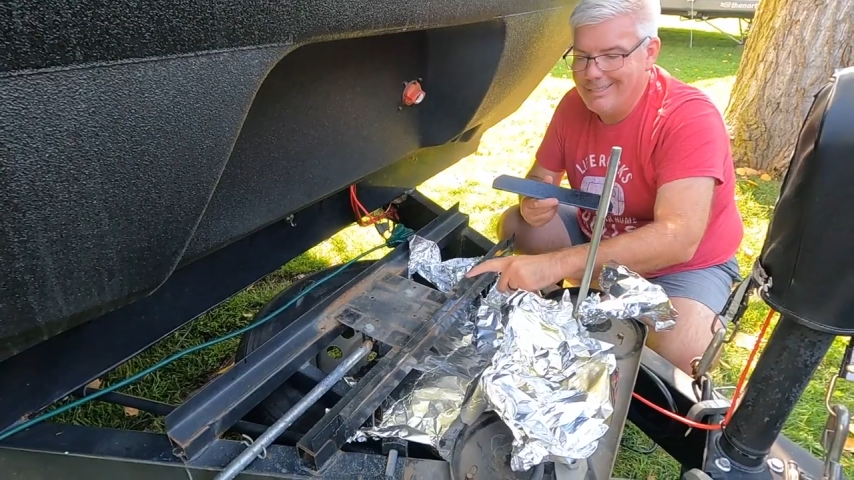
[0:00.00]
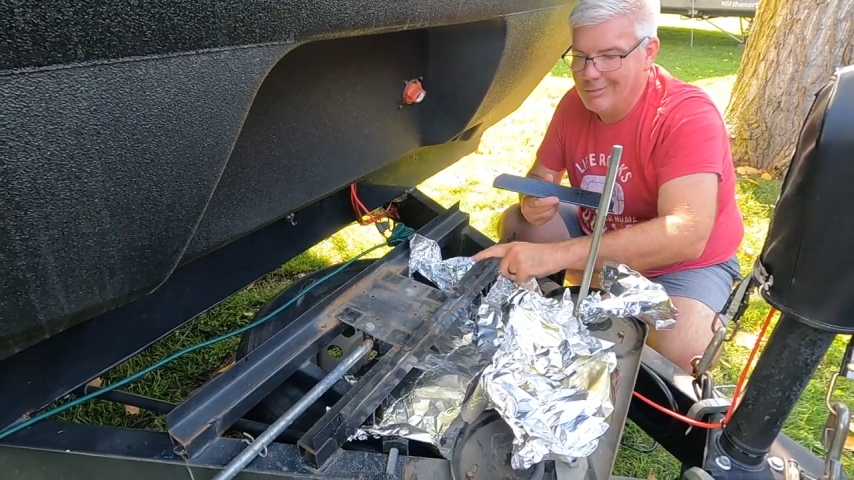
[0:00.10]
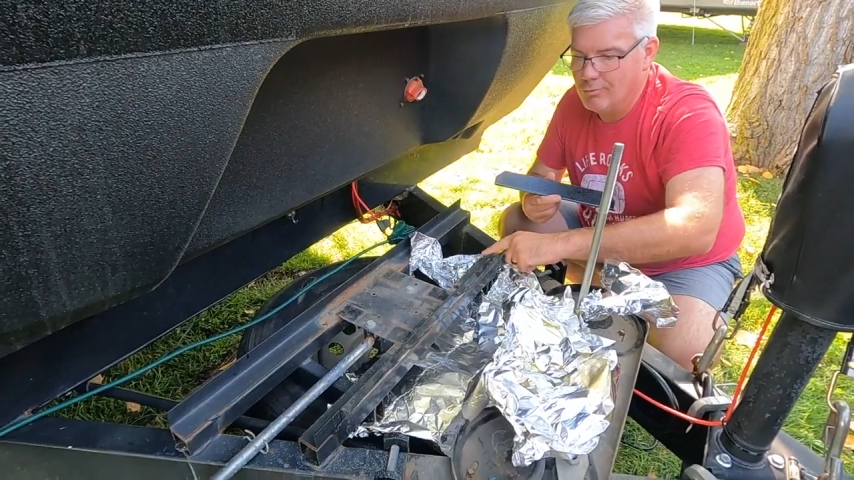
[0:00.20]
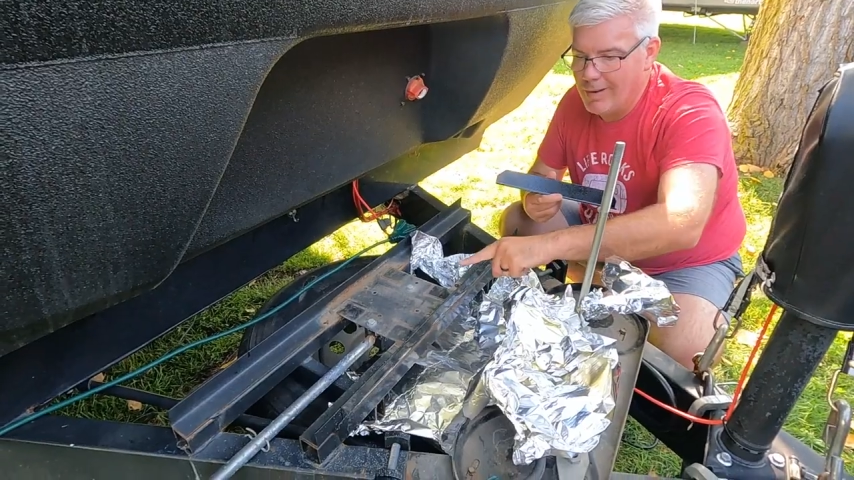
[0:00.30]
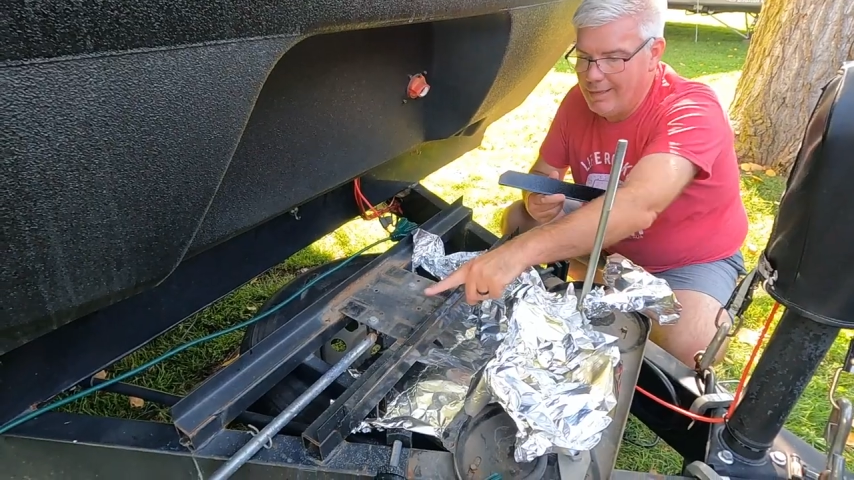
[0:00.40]

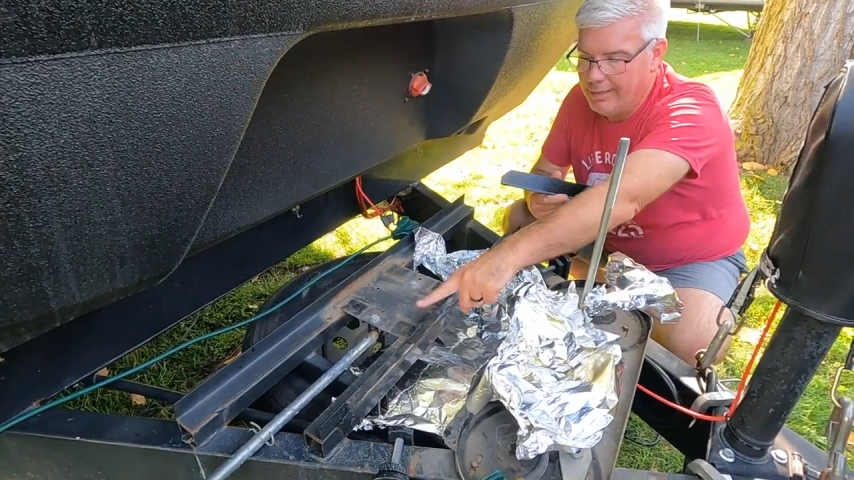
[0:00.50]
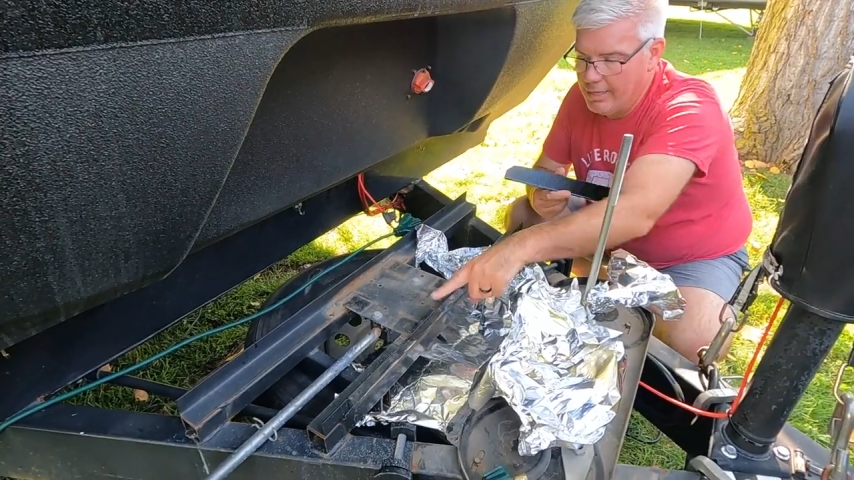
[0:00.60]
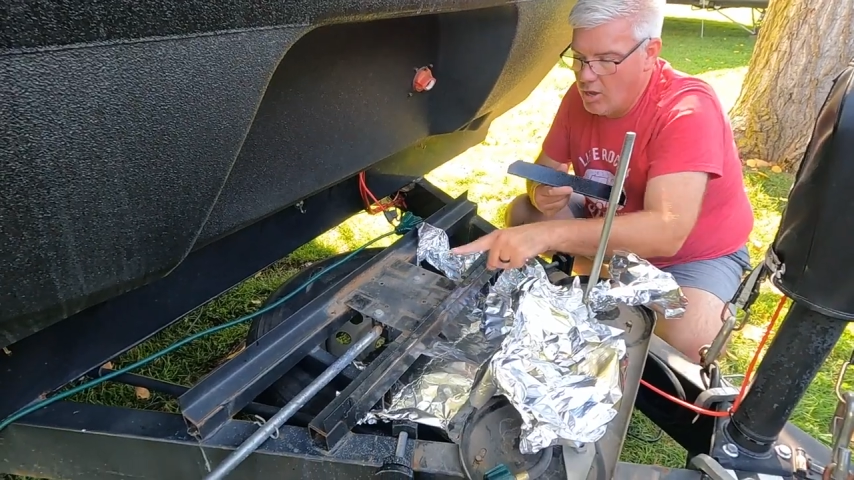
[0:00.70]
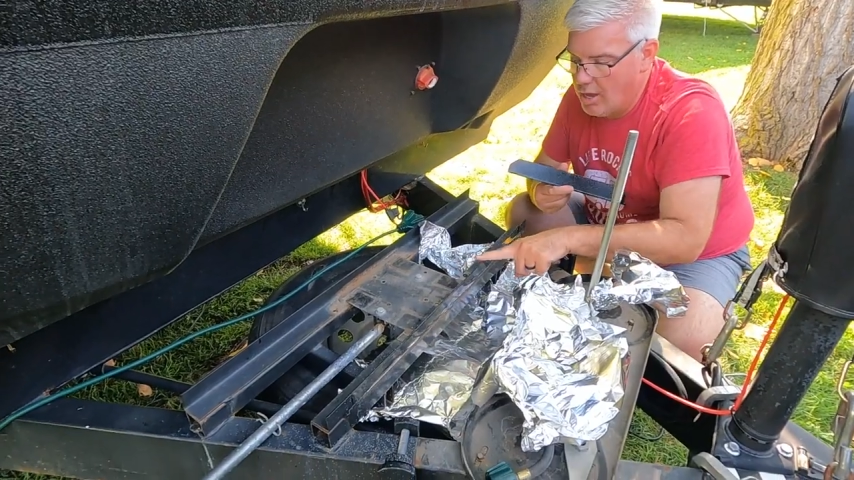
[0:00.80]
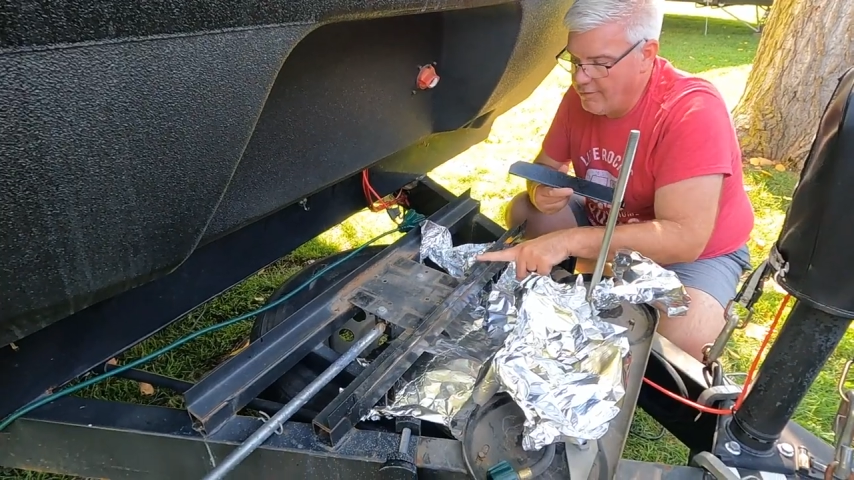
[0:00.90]
this
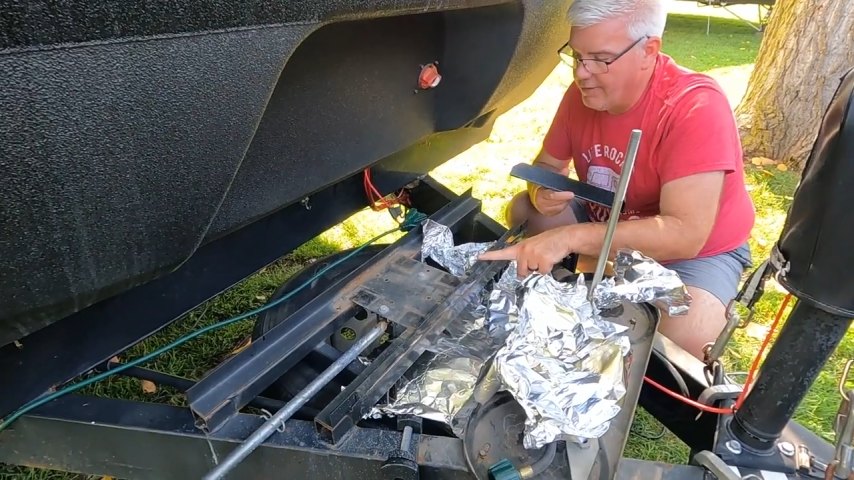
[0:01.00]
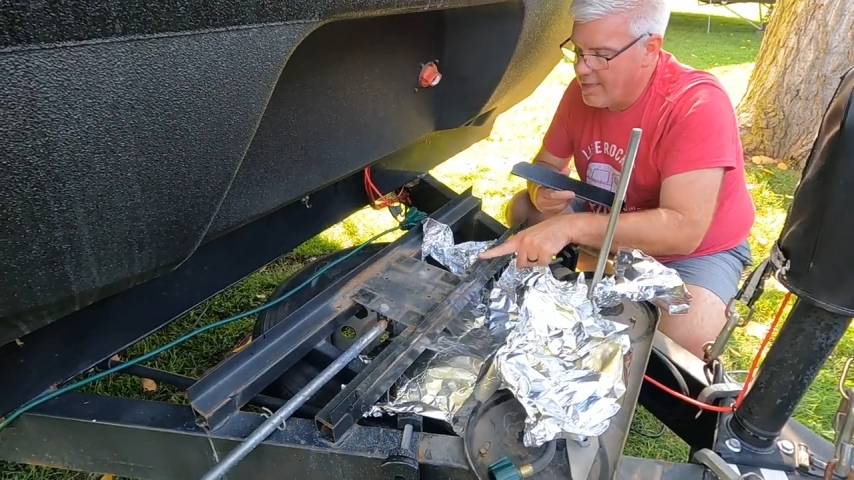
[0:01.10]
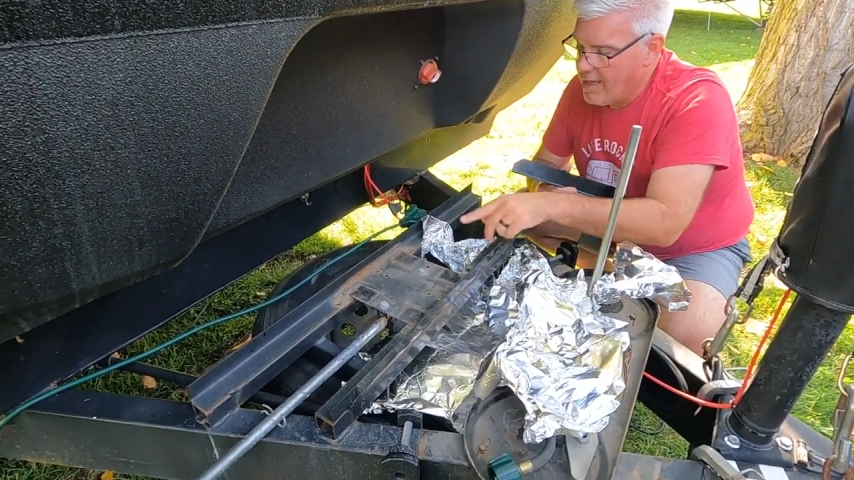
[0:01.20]
railing off.